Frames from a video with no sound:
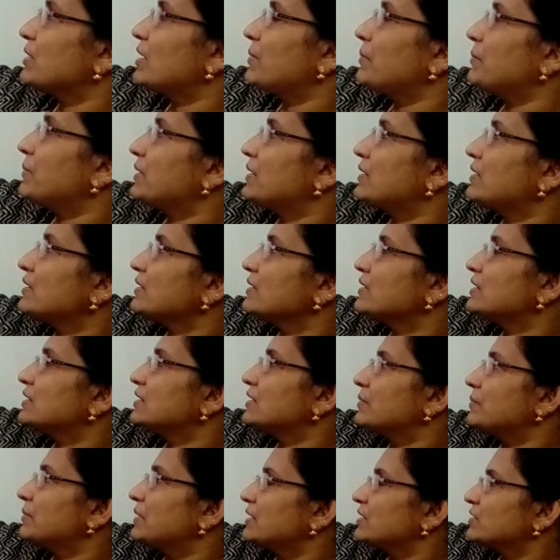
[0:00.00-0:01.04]
number in
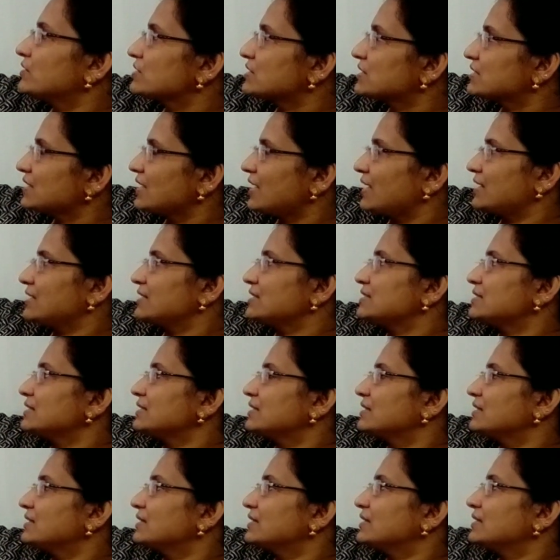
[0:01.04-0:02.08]
the meiocyte
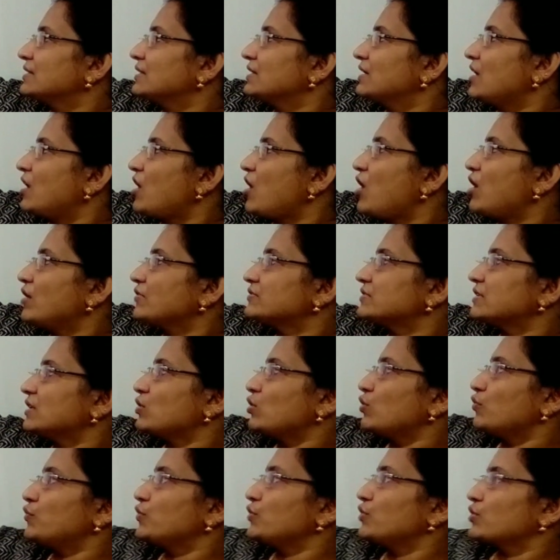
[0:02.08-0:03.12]
of the
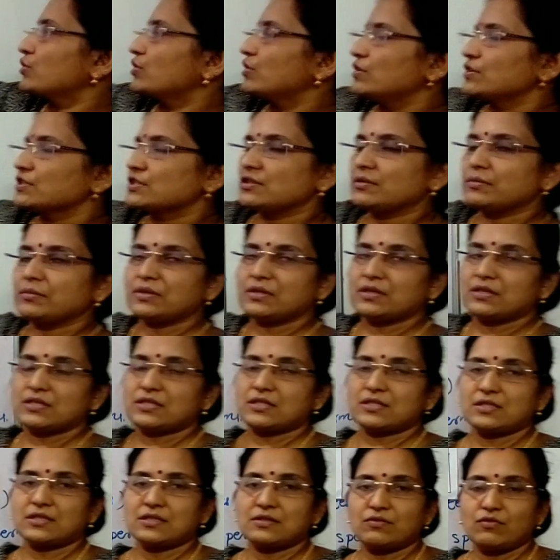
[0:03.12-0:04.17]
ophioglossom is
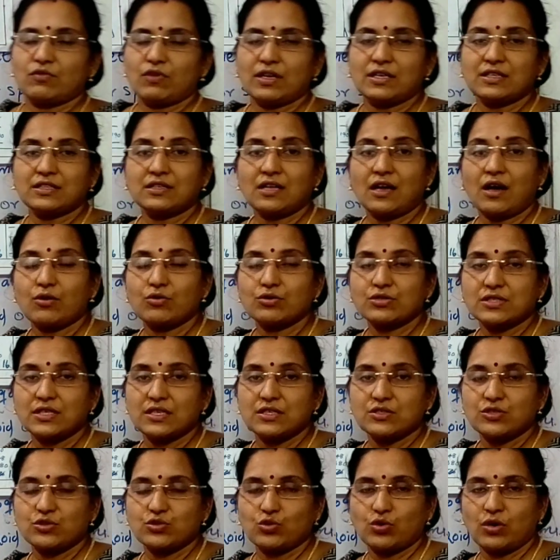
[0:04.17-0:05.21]

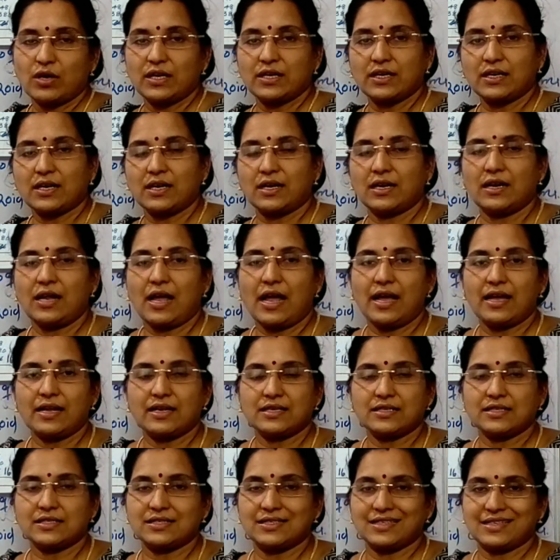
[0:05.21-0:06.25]

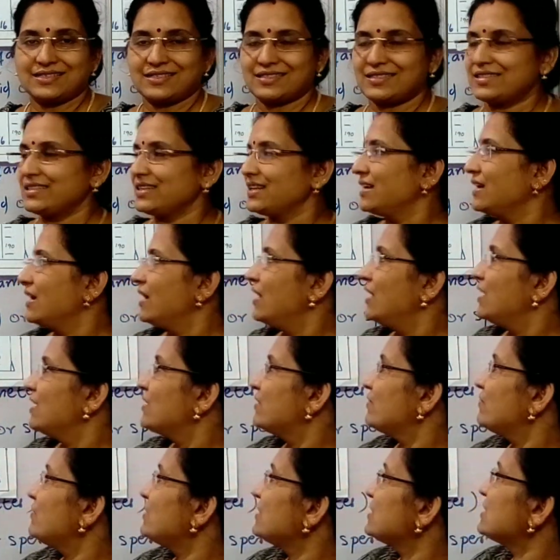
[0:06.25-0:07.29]
1260.
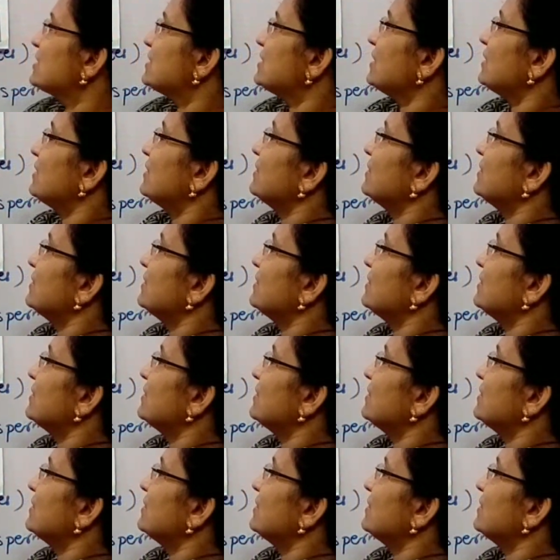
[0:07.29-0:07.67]
Which